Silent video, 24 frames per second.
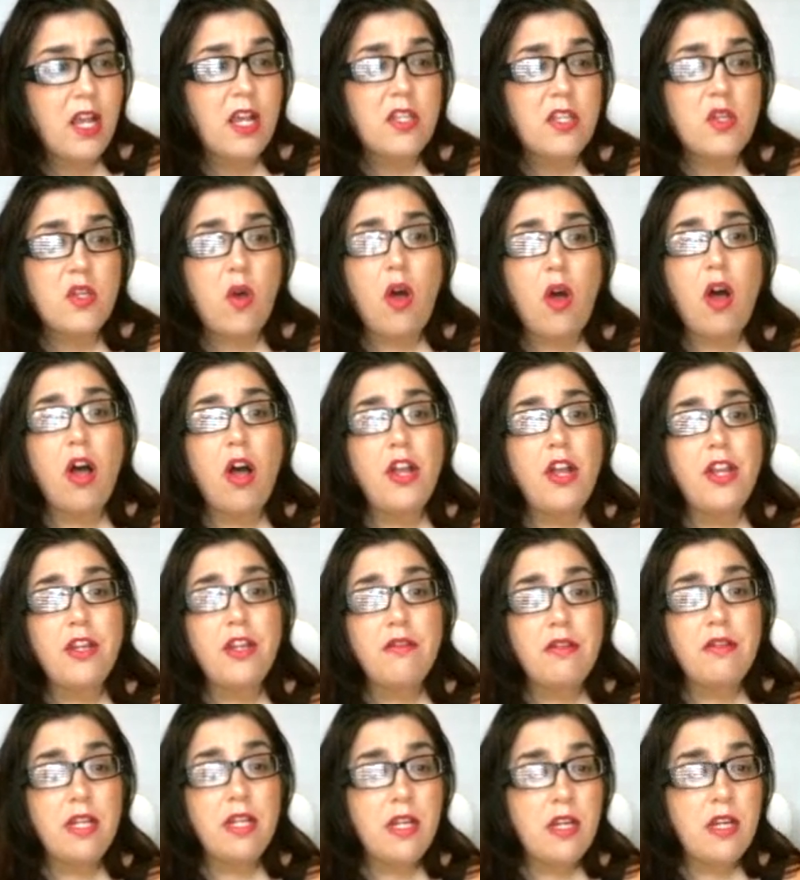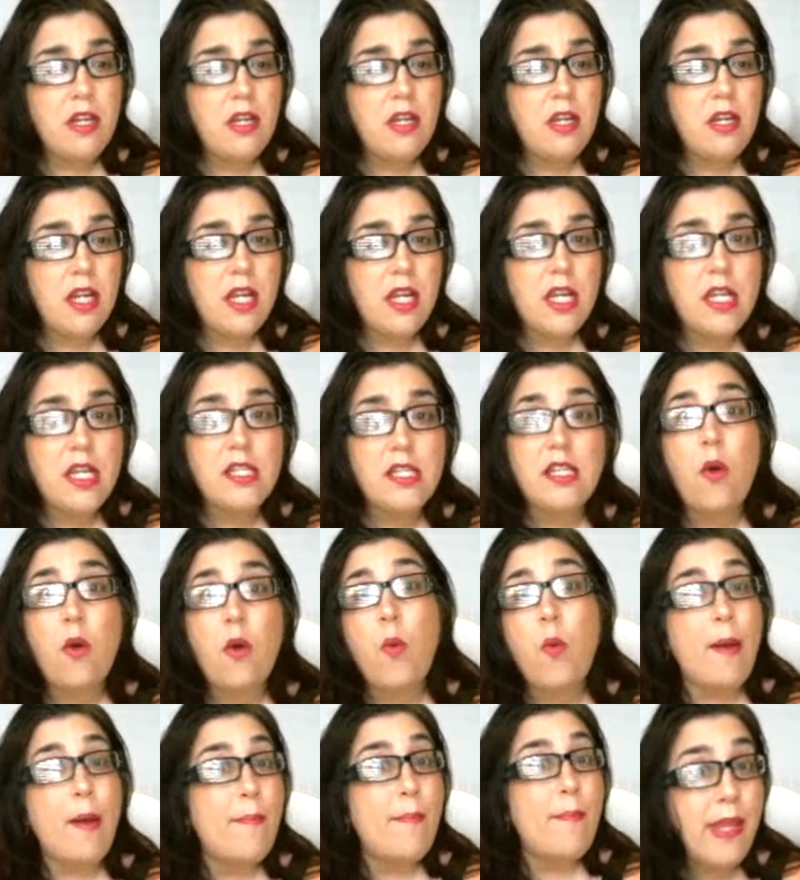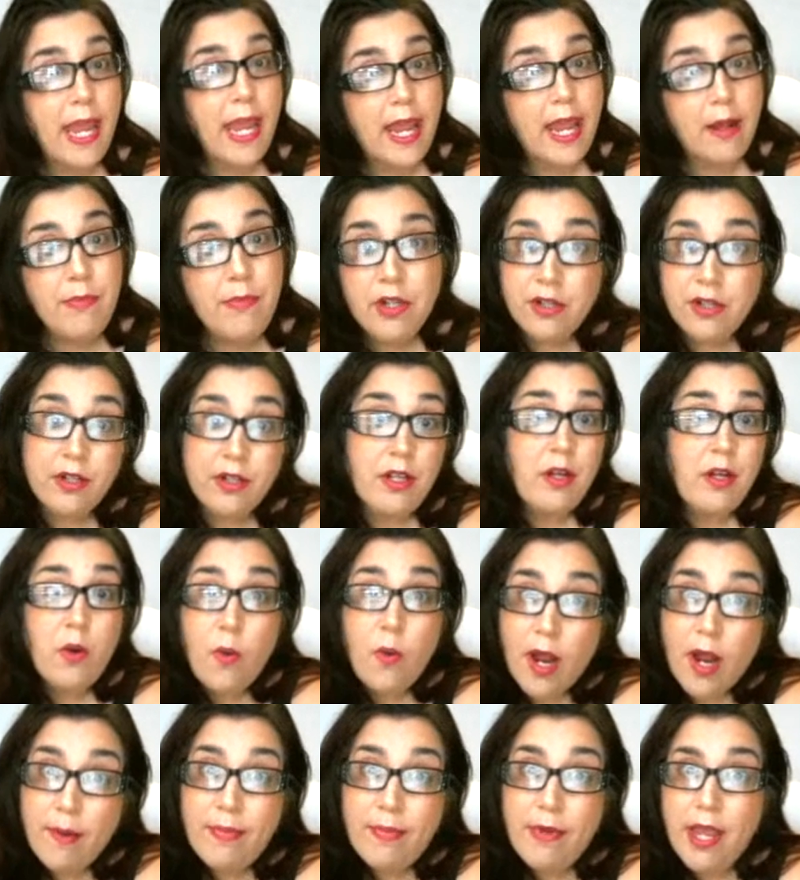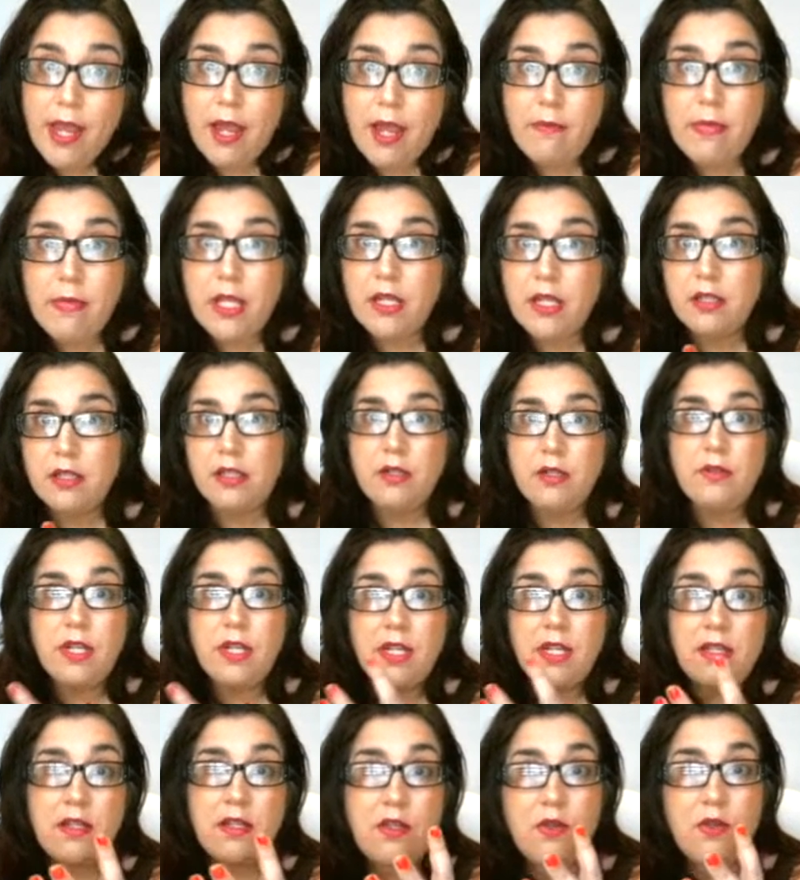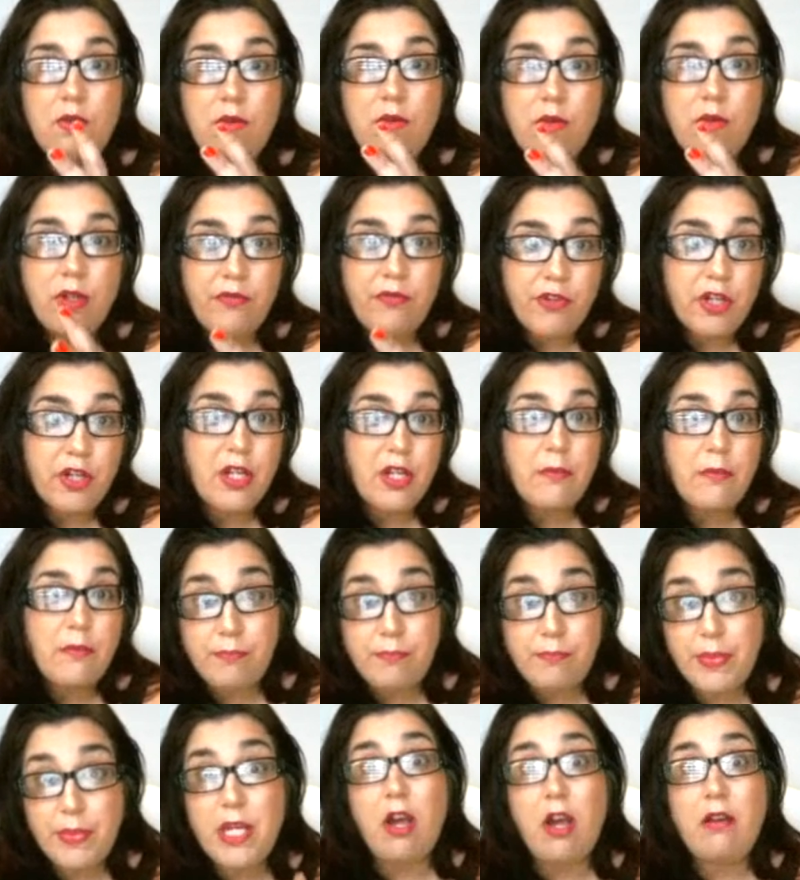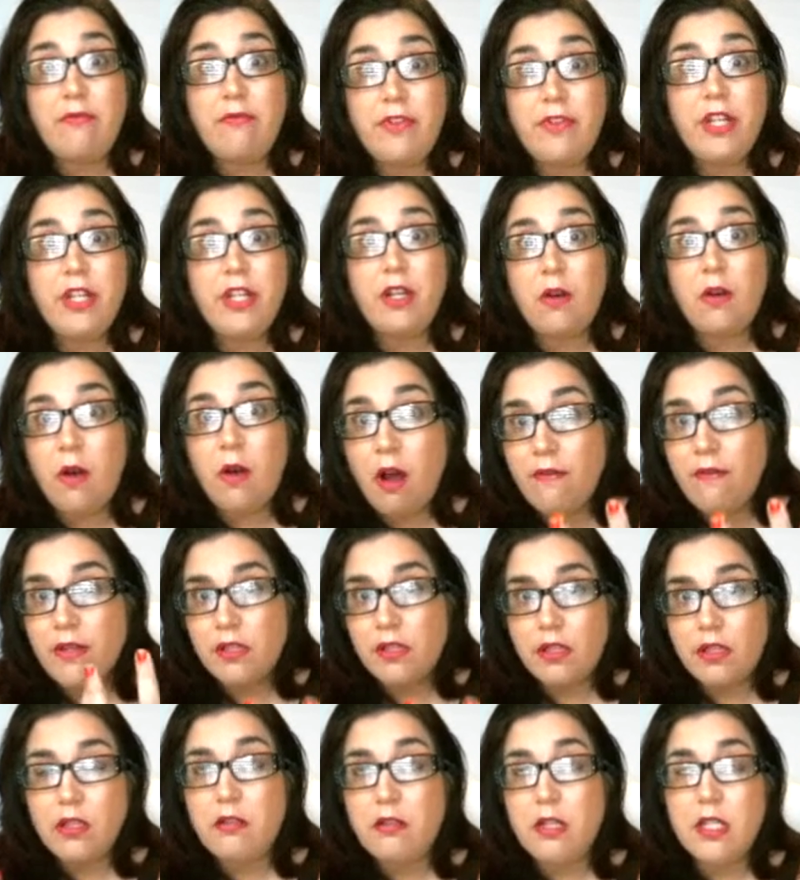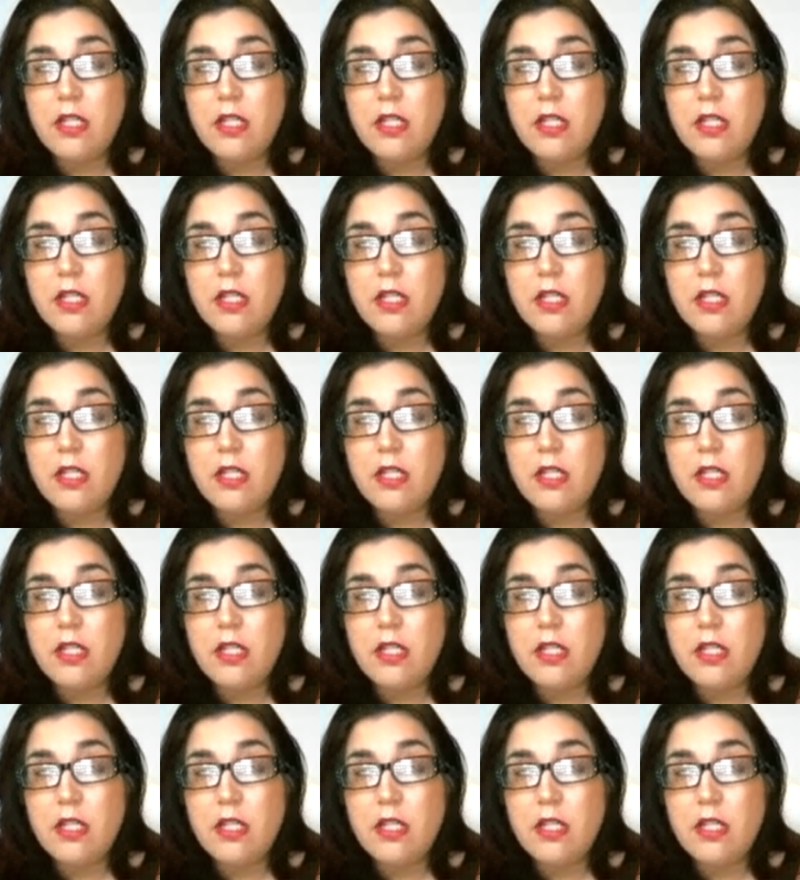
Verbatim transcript: So all you need is a webcam. You're going to need a webcam because you need to, if you're going to be on video, obviously you